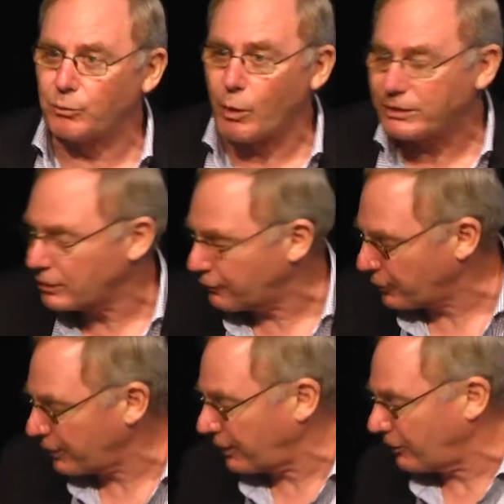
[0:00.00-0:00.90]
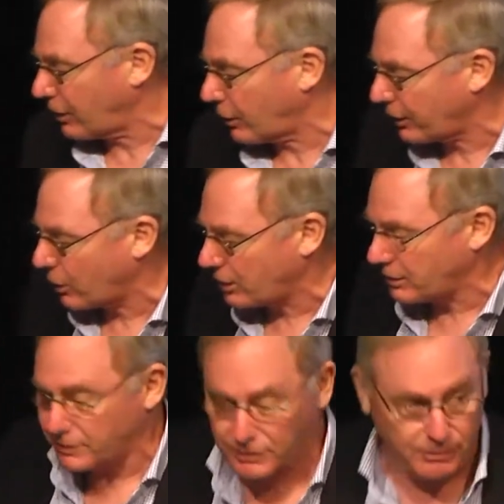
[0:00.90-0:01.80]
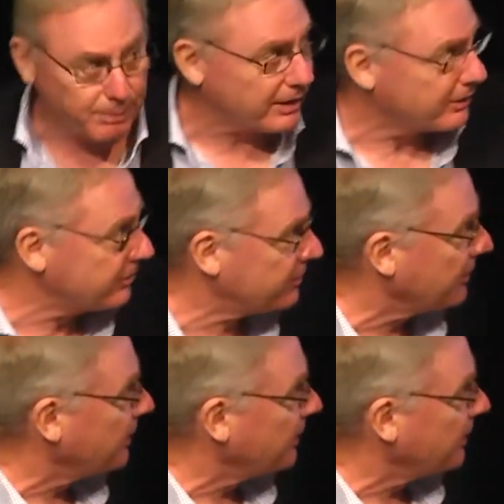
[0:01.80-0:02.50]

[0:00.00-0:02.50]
wonderful things going on in this space.